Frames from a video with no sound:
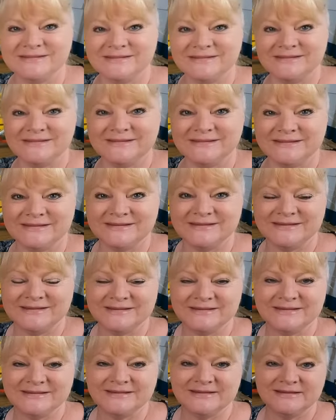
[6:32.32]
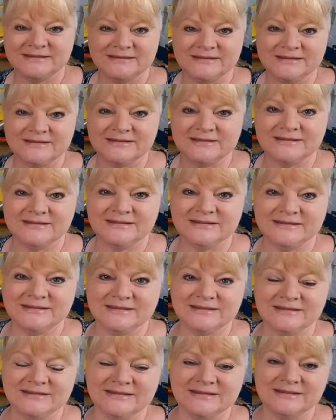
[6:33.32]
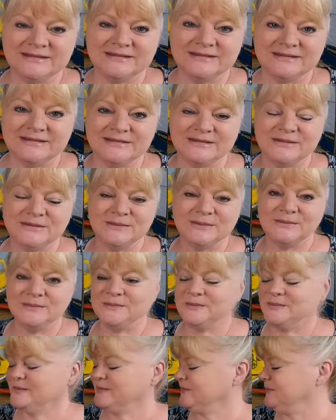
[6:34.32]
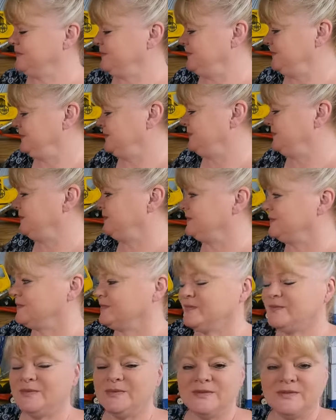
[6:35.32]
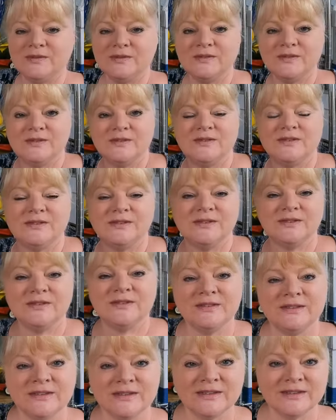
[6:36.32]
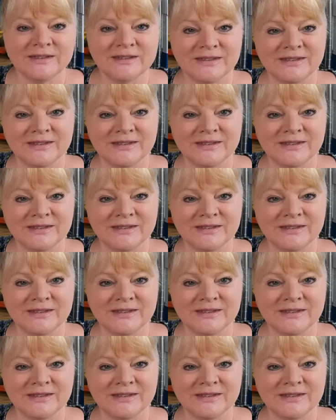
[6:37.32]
The person shown says nothing.